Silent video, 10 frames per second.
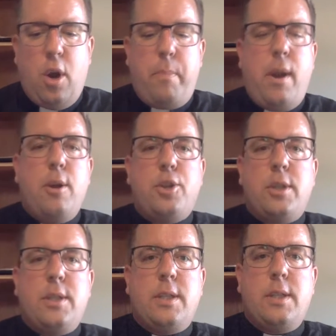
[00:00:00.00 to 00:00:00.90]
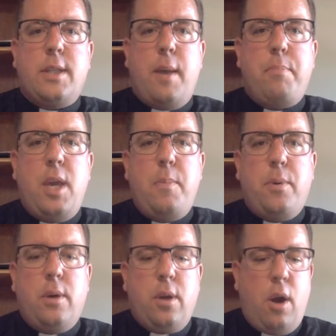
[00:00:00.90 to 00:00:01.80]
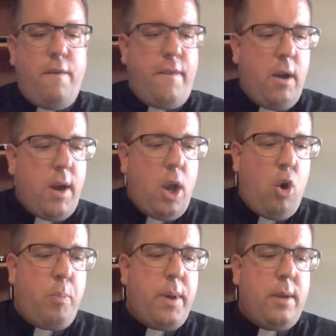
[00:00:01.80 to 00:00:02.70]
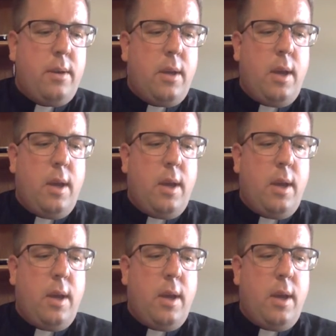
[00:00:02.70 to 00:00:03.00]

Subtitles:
in our parishes is that people are very open